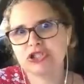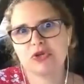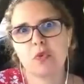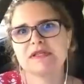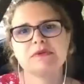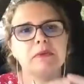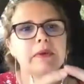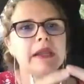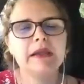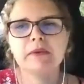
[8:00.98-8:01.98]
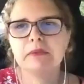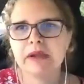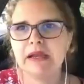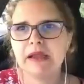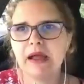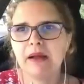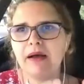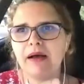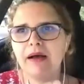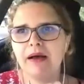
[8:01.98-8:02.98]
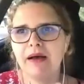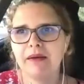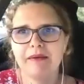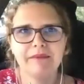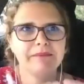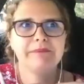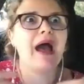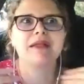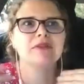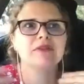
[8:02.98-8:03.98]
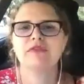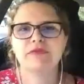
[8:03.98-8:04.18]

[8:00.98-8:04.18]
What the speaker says: was really, really a part of